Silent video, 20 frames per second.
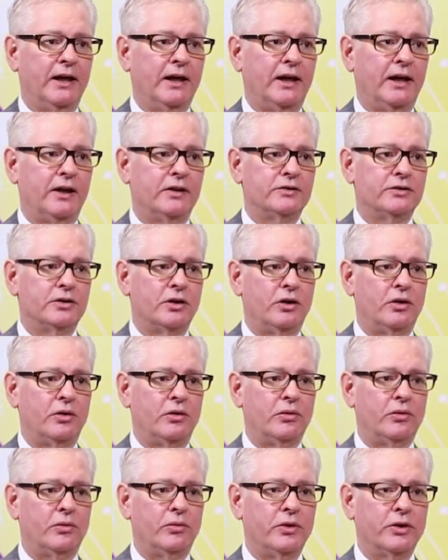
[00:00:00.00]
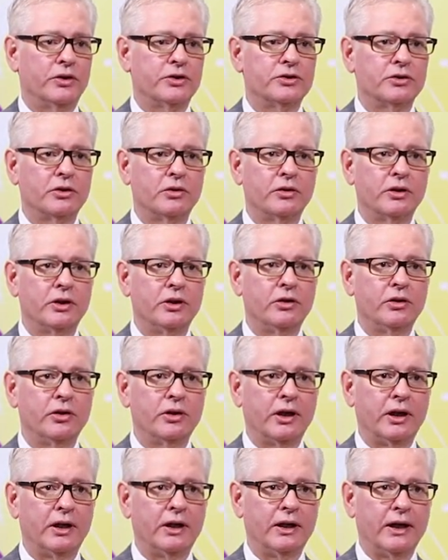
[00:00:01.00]
And so we're certainly
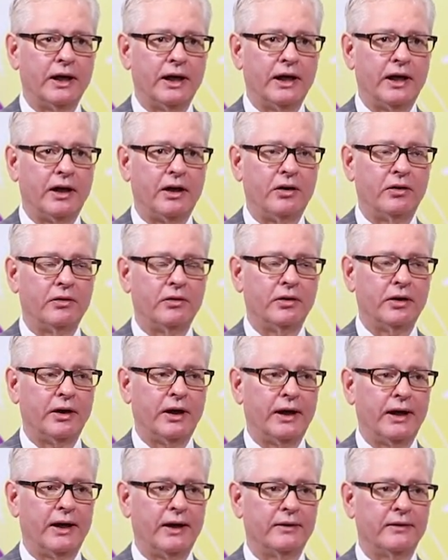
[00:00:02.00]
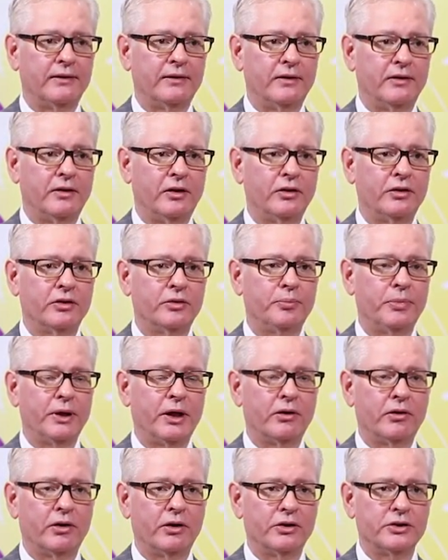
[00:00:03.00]
looking now at
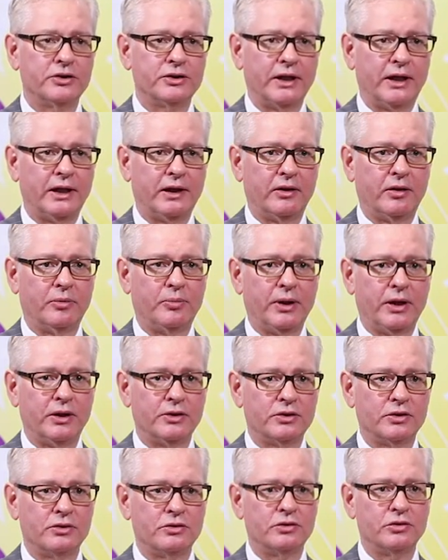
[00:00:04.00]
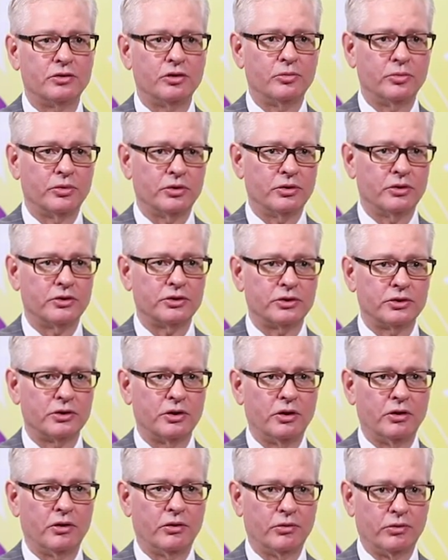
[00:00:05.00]
better understanding the patient's tumors
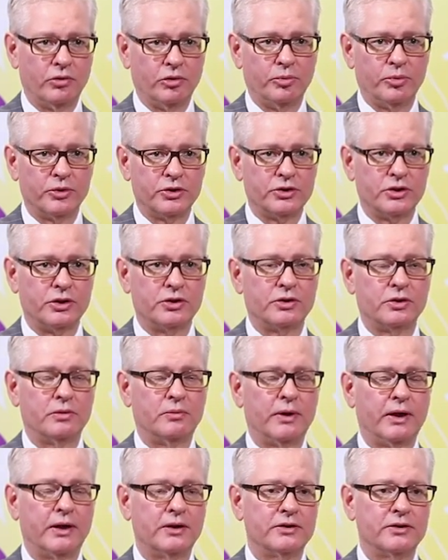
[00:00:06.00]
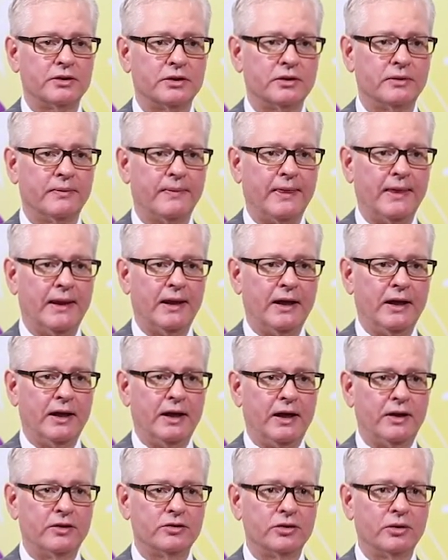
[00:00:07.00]
through precision medicine,
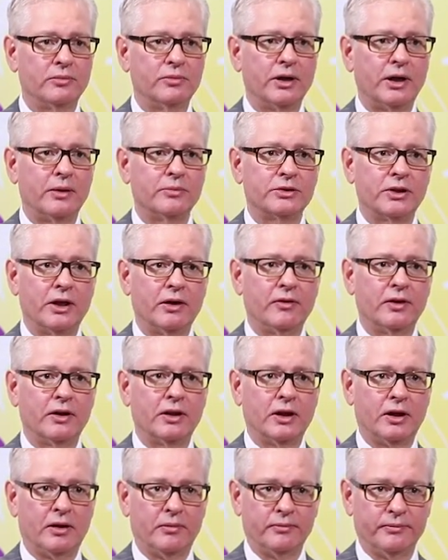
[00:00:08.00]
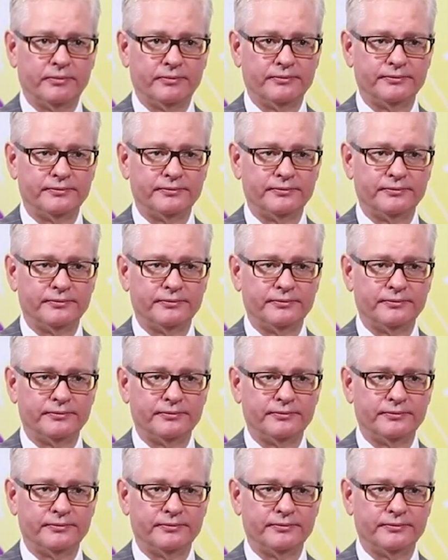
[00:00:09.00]
and sometimes giving them